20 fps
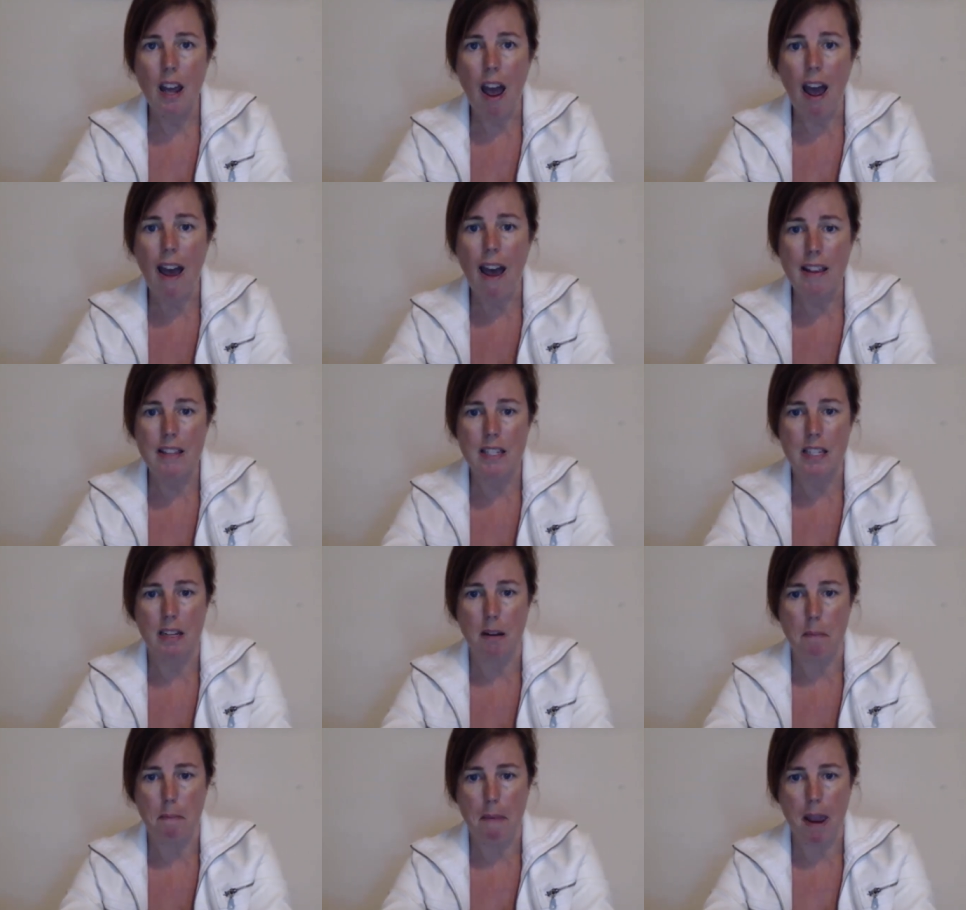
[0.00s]
as
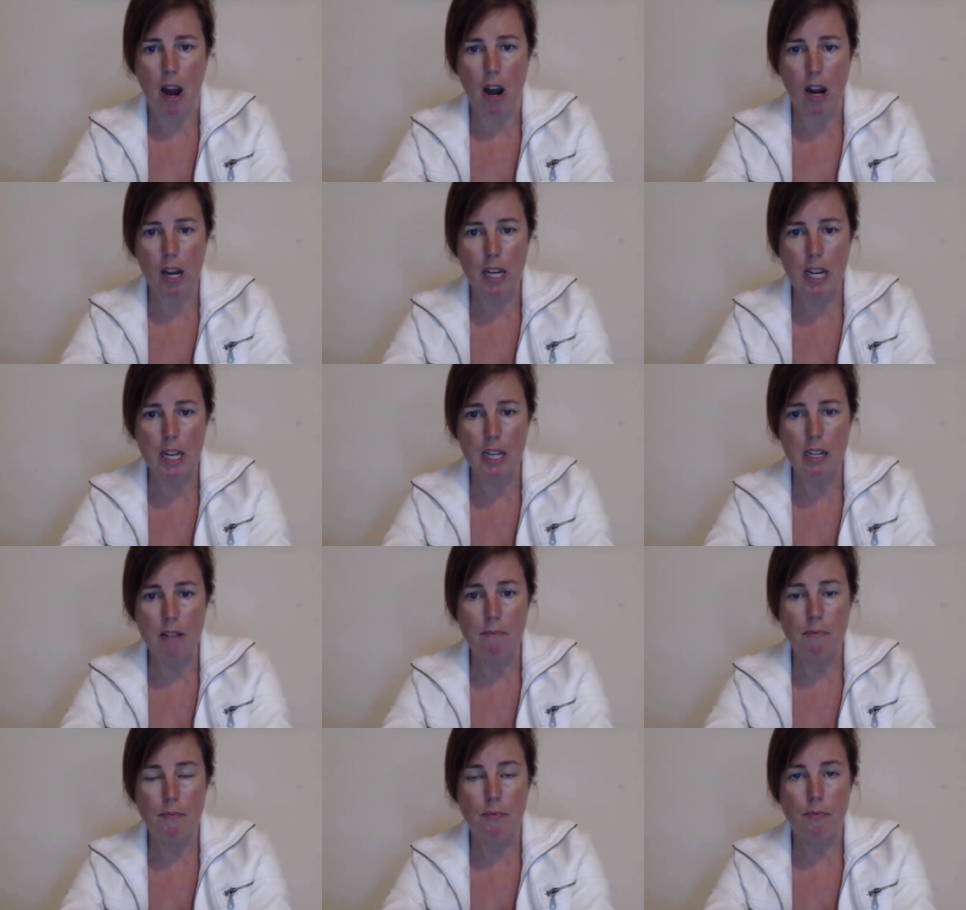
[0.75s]
an American,
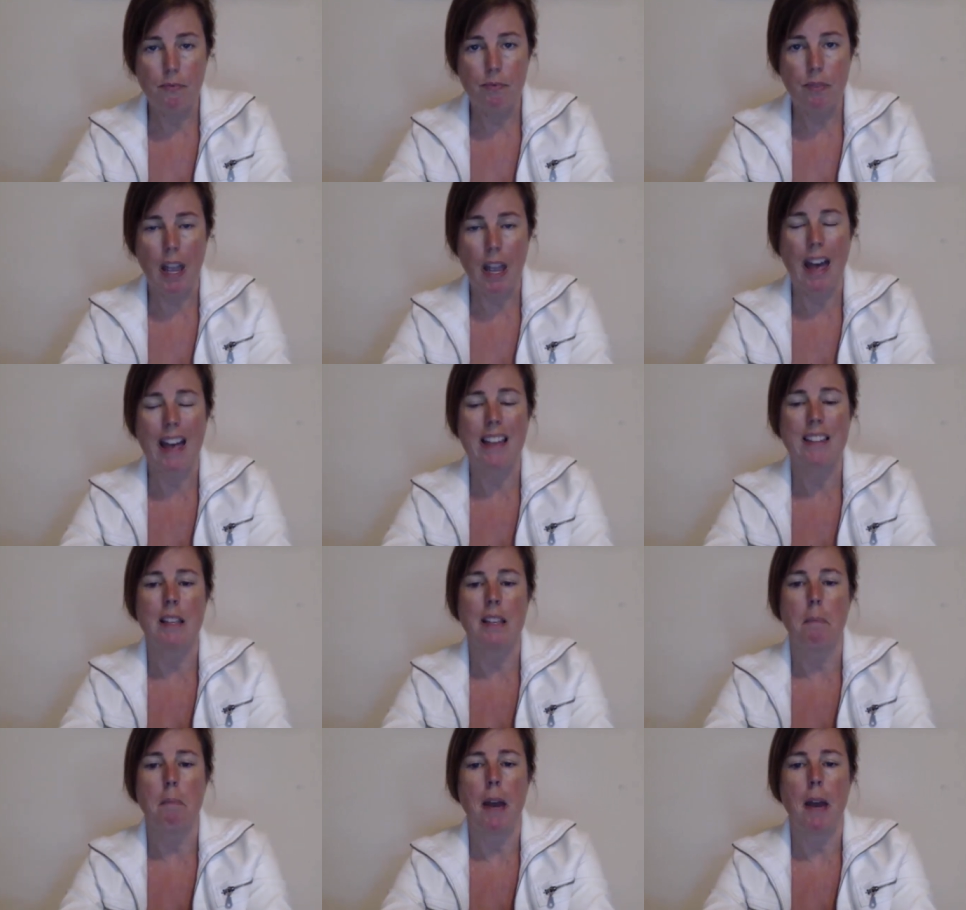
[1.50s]

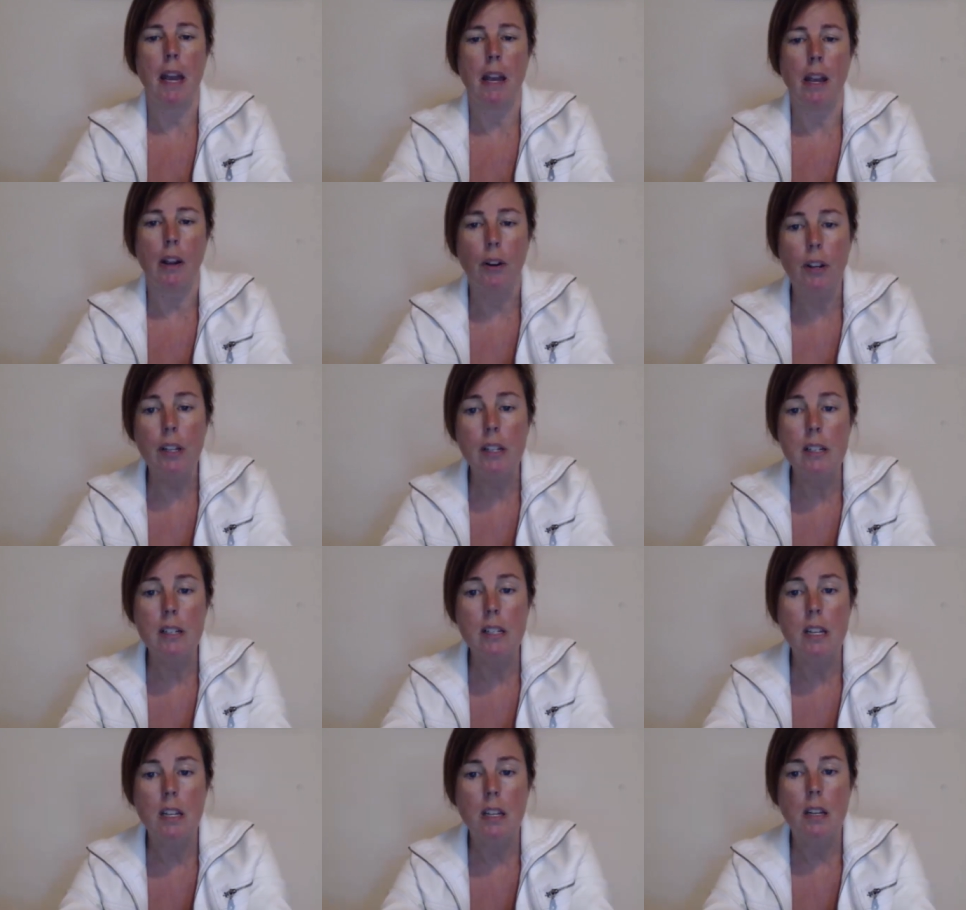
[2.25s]
as a
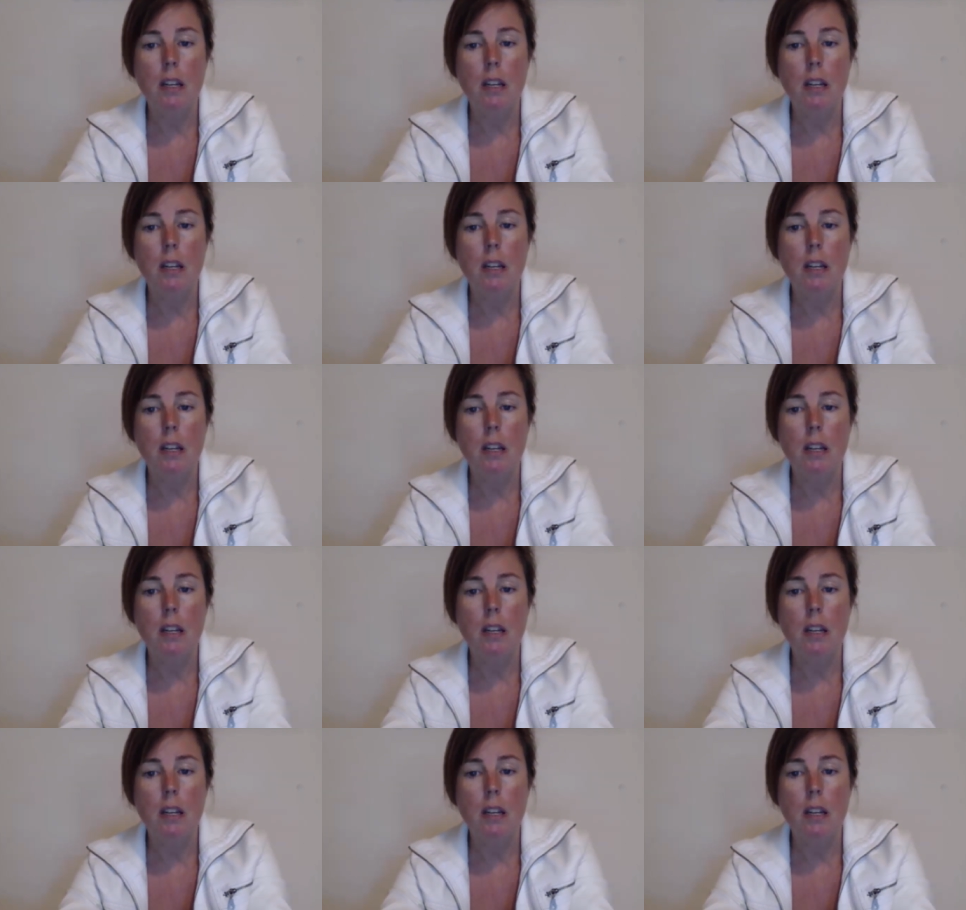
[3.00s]
parent,